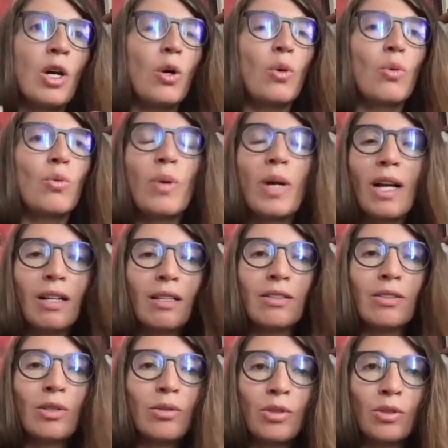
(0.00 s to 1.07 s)
will
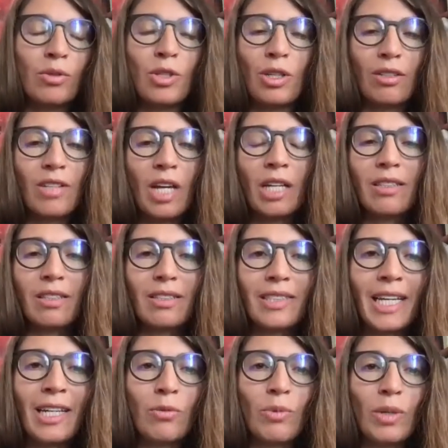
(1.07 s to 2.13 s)
to just
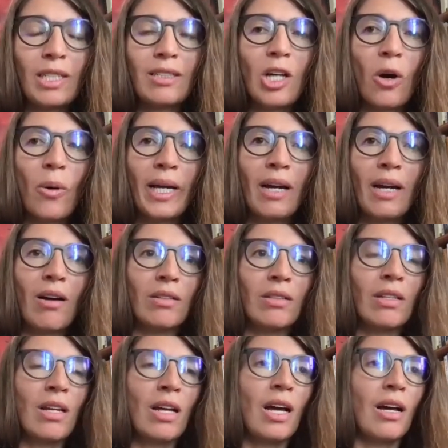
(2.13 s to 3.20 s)
understand what is going
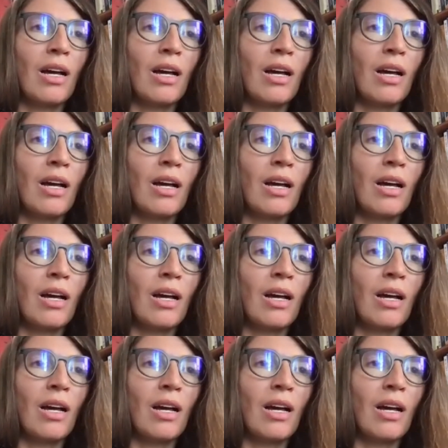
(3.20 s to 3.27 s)
on,